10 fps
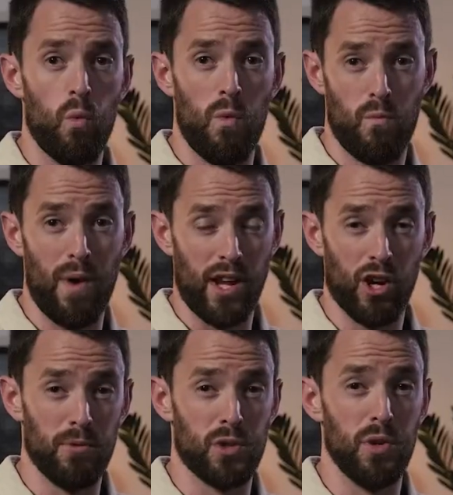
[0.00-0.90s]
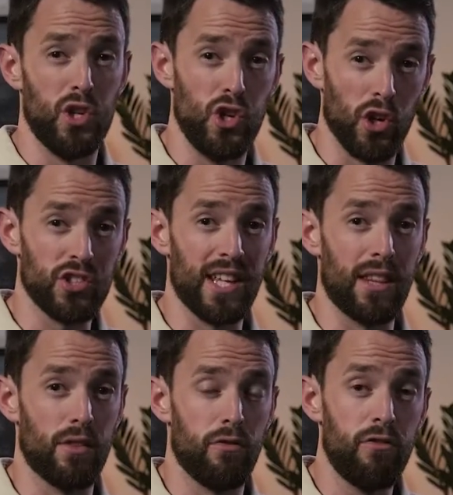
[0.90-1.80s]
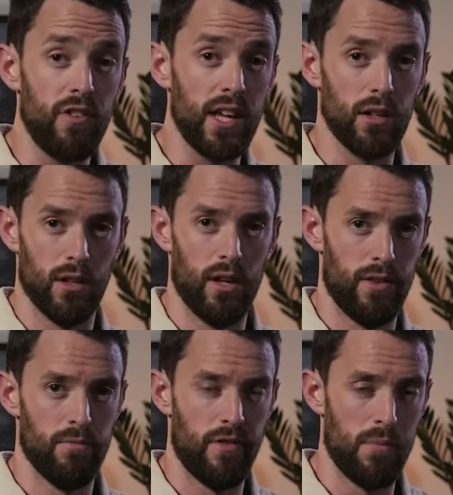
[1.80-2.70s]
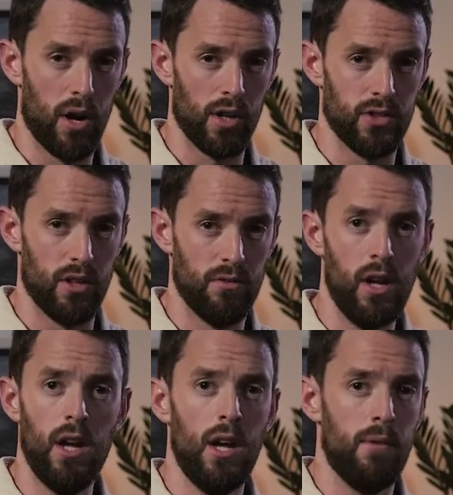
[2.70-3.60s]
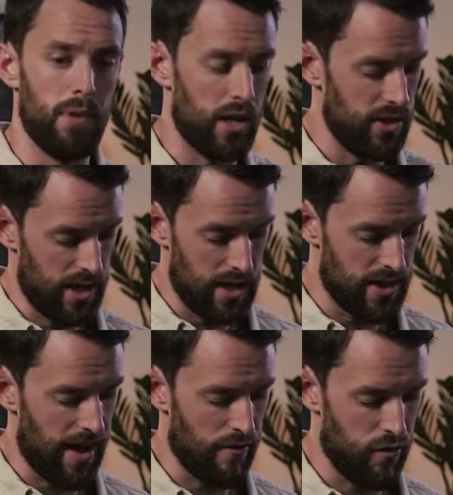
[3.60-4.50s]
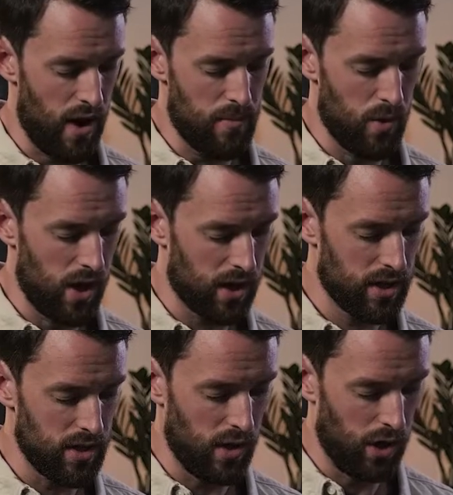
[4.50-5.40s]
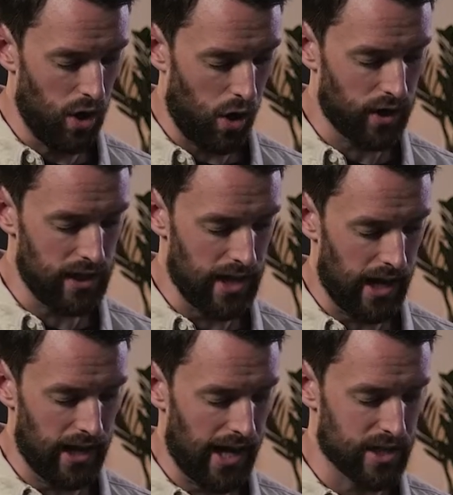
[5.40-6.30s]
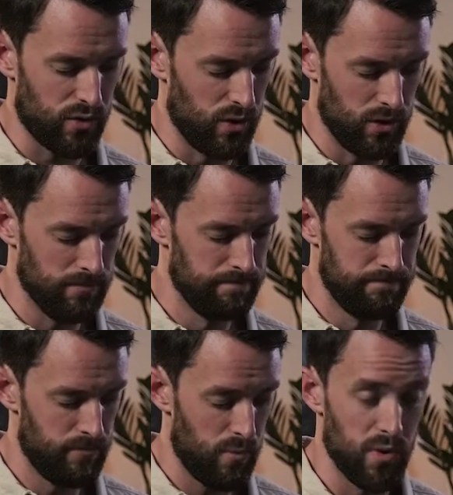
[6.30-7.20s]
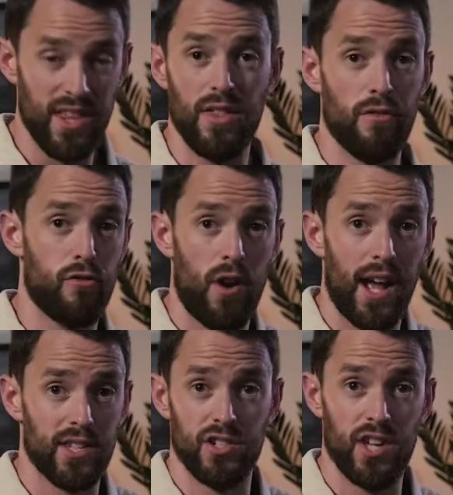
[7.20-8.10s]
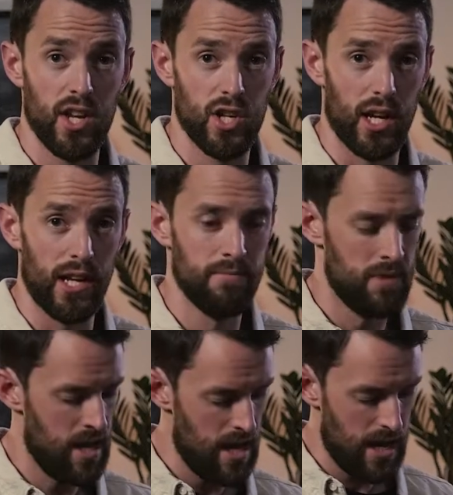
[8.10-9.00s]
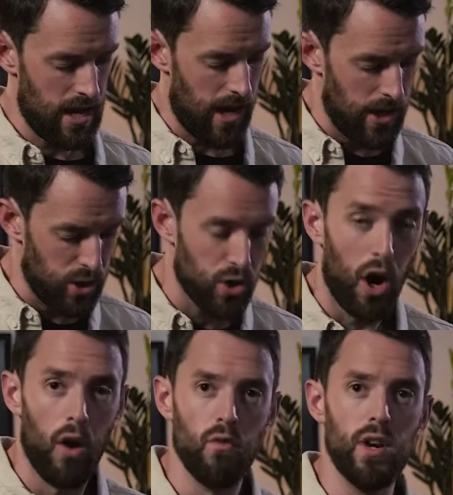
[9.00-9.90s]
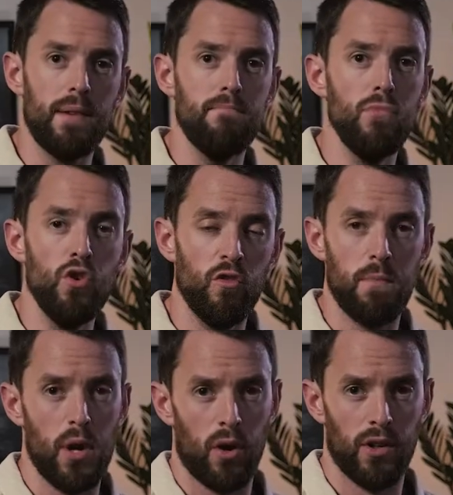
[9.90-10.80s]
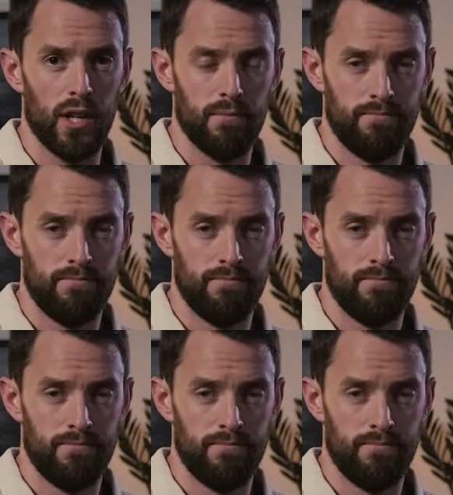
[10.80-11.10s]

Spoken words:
when it comes to adjusting the feel of the vibrato. Because in that framework, you're locked in that lateral within the fret, essentially, and you can't really move beyond it.